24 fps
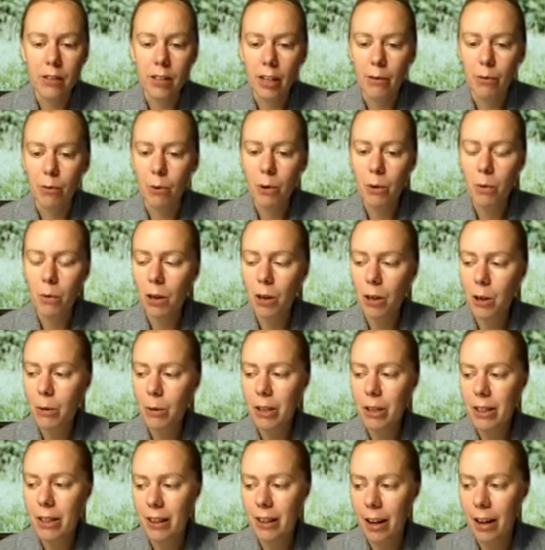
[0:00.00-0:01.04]
If we work
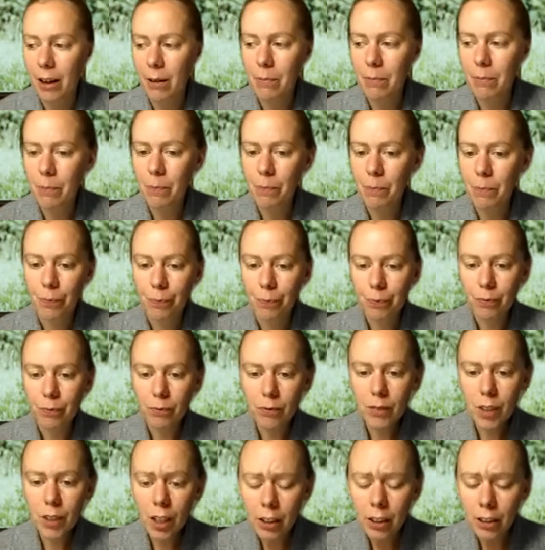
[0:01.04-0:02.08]
with them,
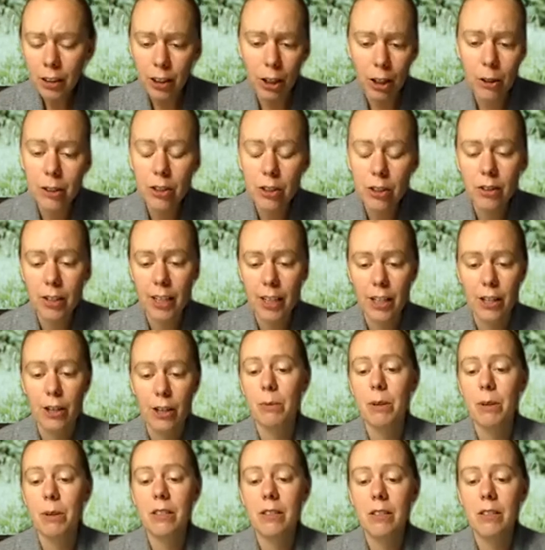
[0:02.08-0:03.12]
you know, it's just like
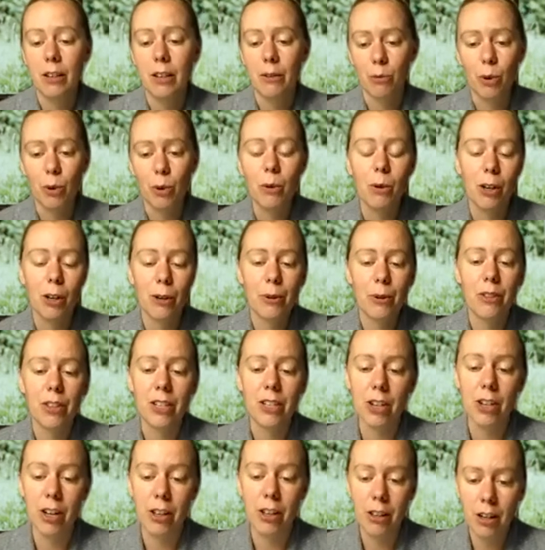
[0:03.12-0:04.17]
humans. If we work with
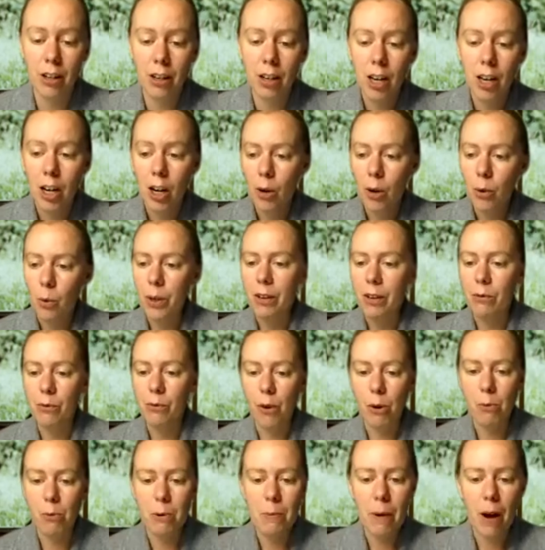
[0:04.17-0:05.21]
each other, we can
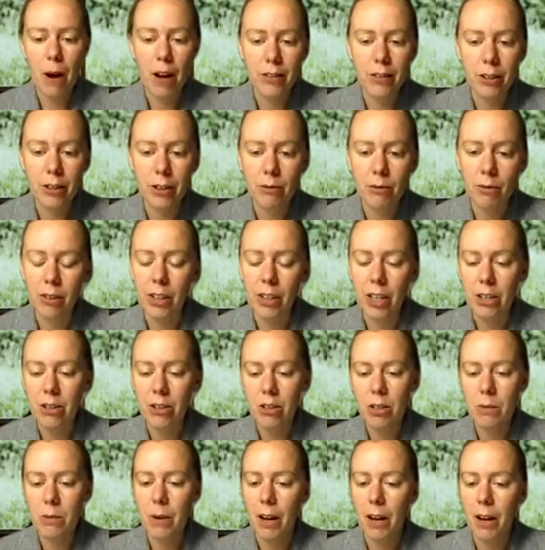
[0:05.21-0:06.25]
form a positive
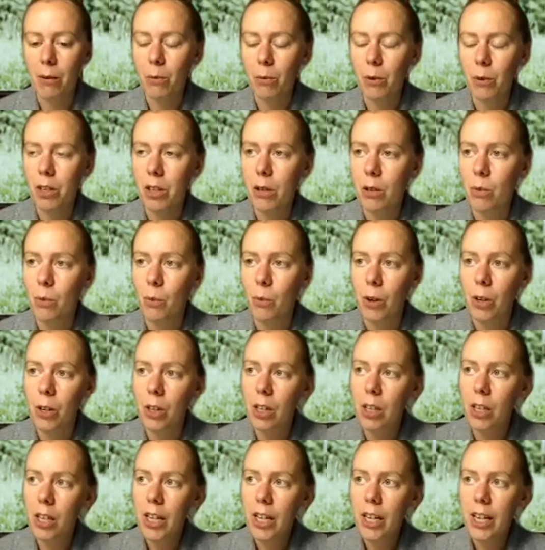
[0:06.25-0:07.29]
relationship, and we can
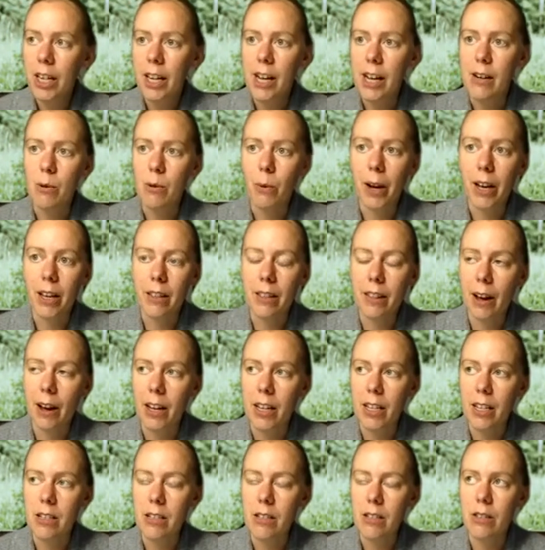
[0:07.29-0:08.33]
work in a way
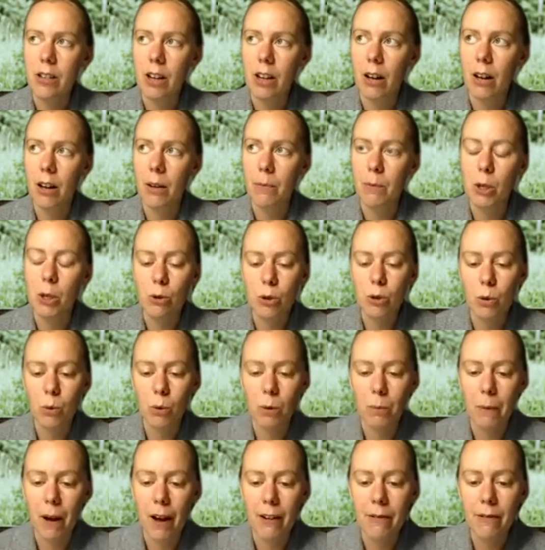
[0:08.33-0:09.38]
that is a mutual
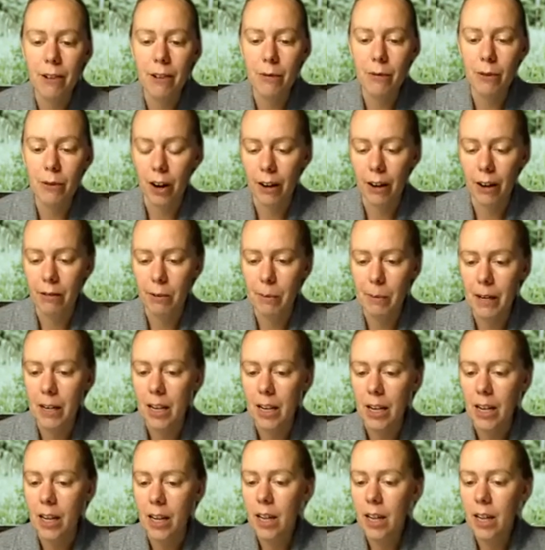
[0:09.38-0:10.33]
benefit for everybody.